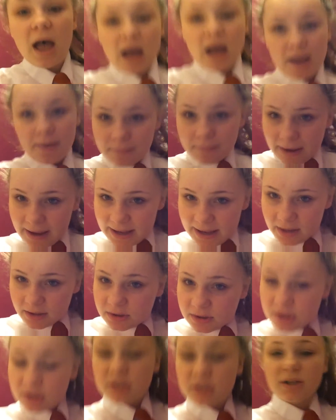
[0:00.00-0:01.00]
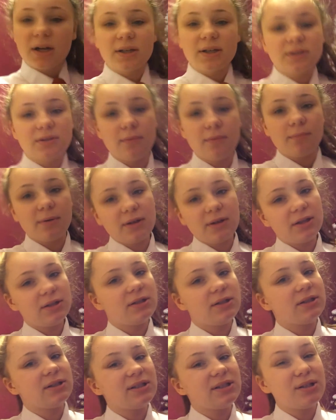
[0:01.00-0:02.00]
Um, my hair looks disgusting
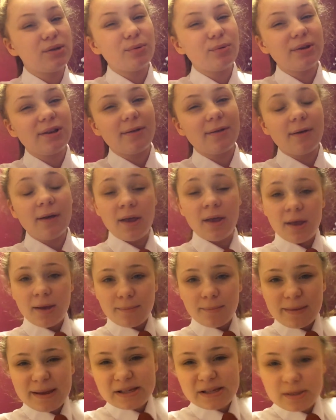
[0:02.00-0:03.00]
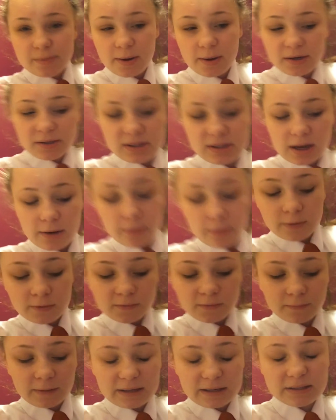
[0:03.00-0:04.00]
because it's still in the messy ponytail it
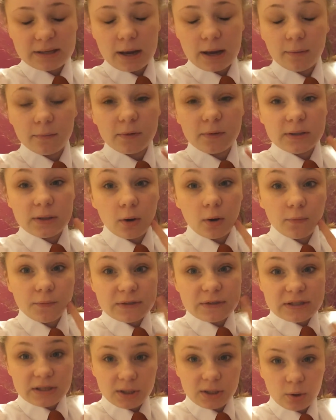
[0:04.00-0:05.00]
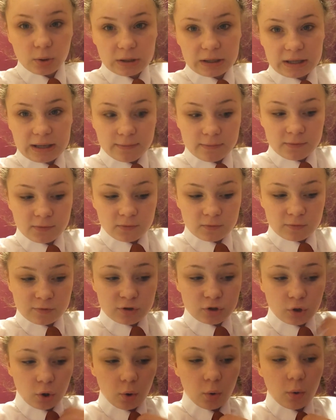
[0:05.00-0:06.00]
was from yesterday. I'm obviously not gonna keep this for
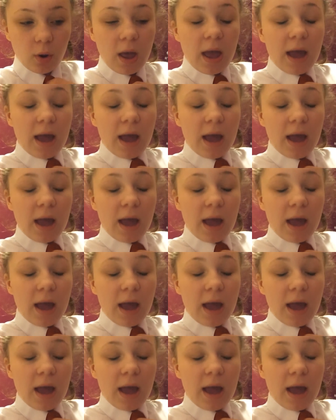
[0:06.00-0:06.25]
school.